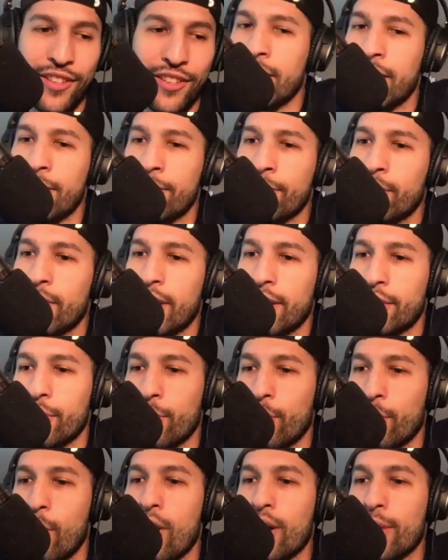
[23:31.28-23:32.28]
never like to
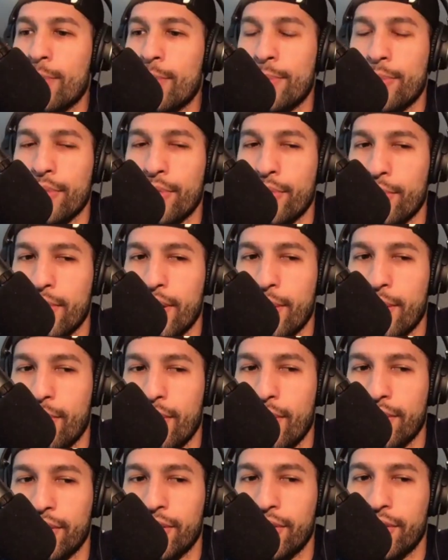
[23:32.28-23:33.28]
walk people through that
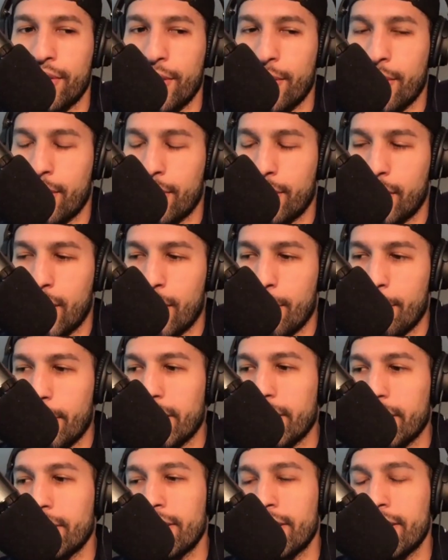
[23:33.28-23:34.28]
process
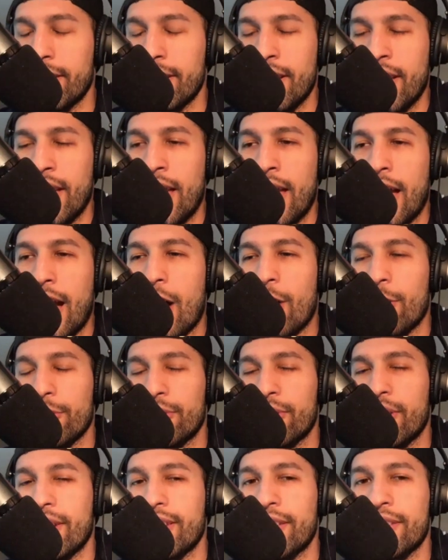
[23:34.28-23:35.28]
immediately. I
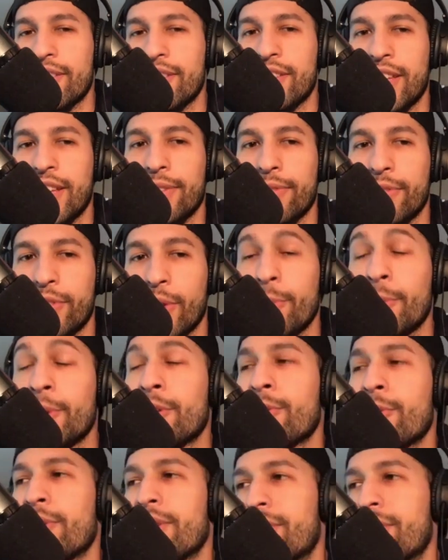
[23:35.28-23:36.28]
always like to see if someone who is